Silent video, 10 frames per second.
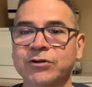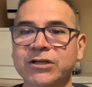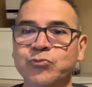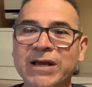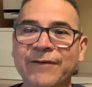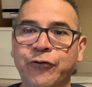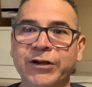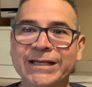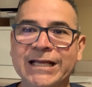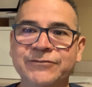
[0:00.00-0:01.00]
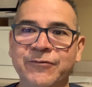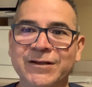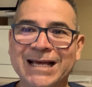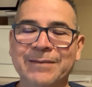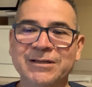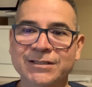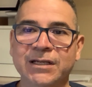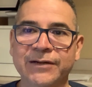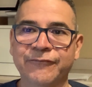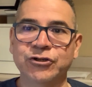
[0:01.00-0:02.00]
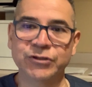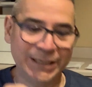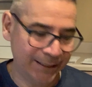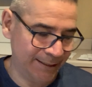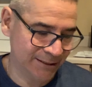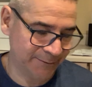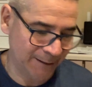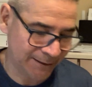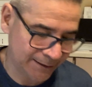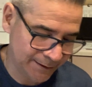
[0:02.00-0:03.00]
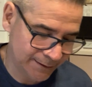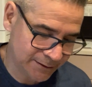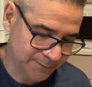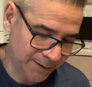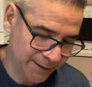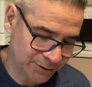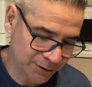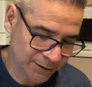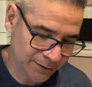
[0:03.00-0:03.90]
because we have 30 days from the time it's delivered to get it inspected. Inspection